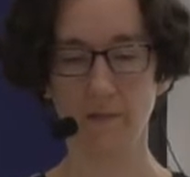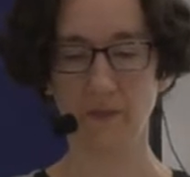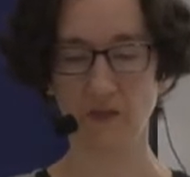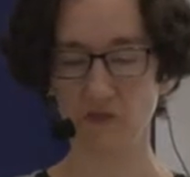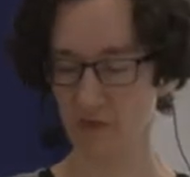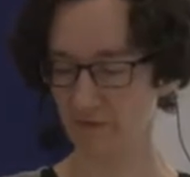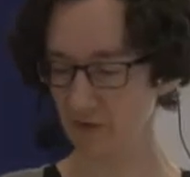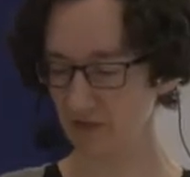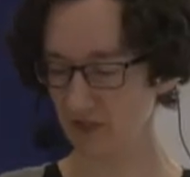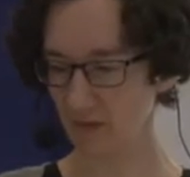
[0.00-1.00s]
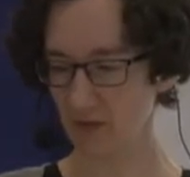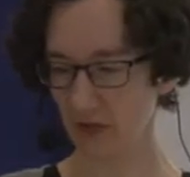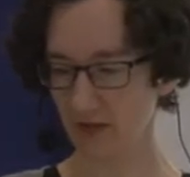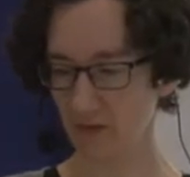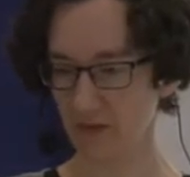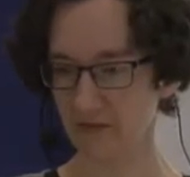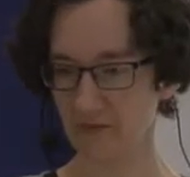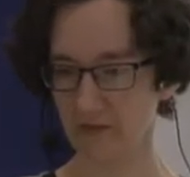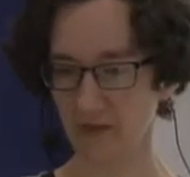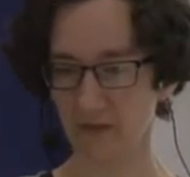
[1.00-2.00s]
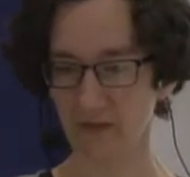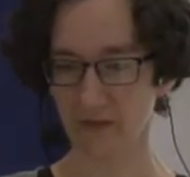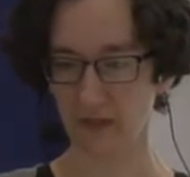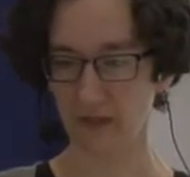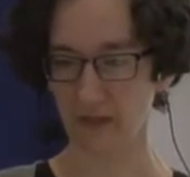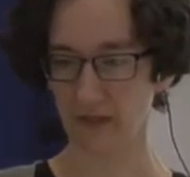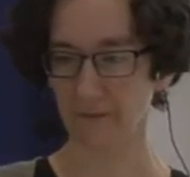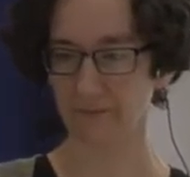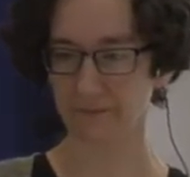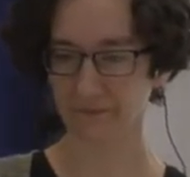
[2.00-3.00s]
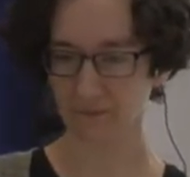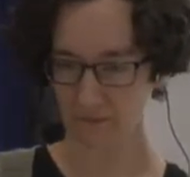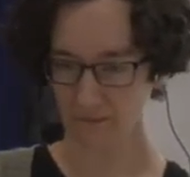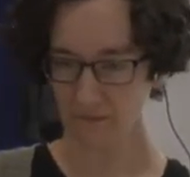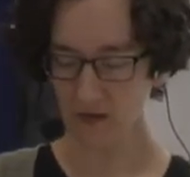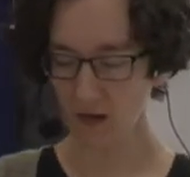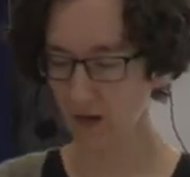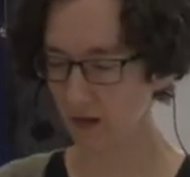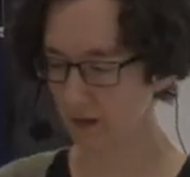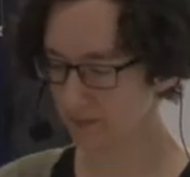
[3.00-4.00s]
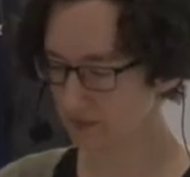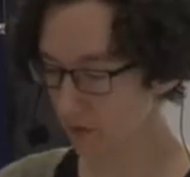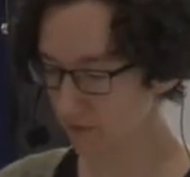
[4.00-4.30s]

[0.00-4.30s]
So the first thing we tried was a small